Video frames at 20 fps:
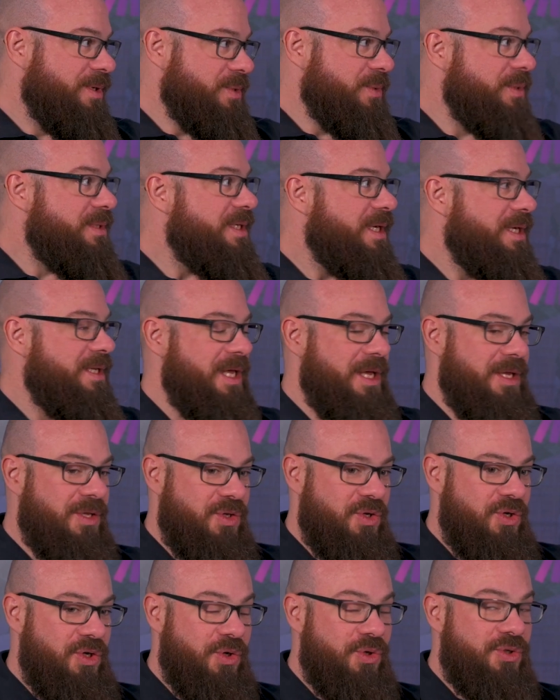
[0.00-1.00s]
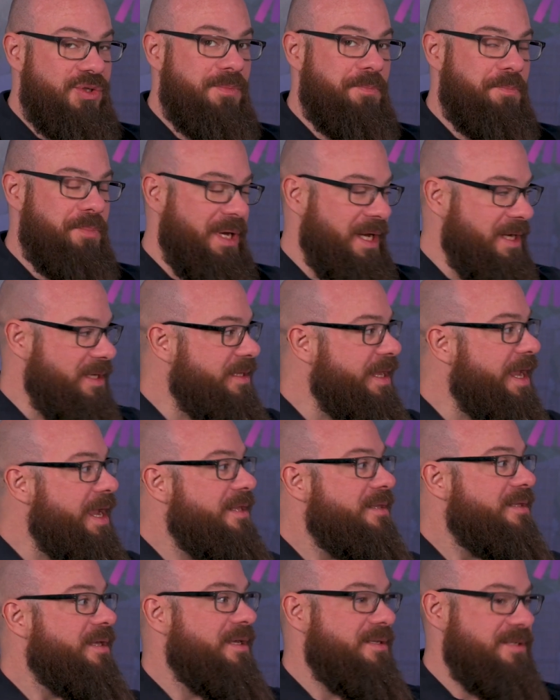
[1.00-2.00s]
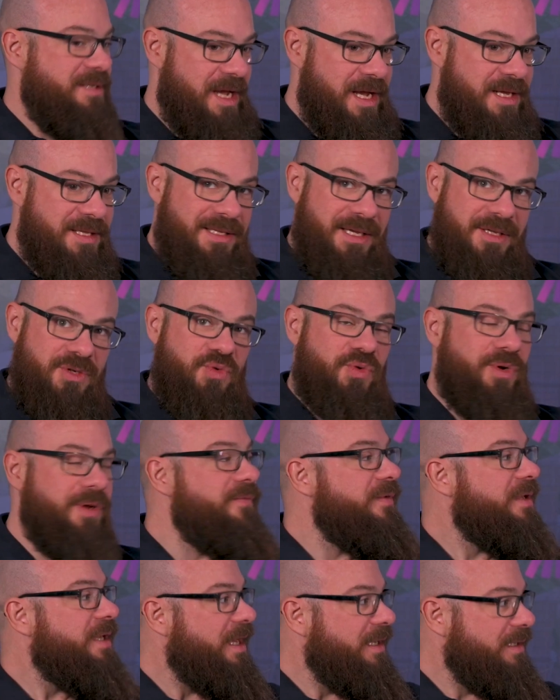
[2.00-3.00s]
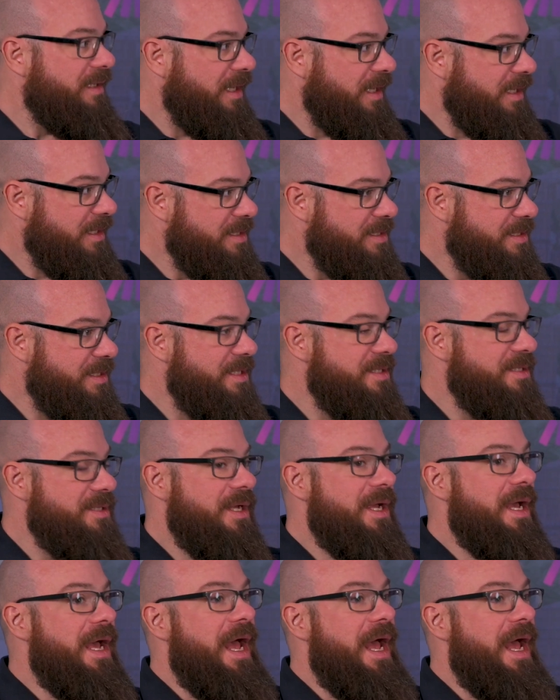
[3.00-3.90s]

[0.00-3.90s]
as we say, they use big data, data-driven analysis,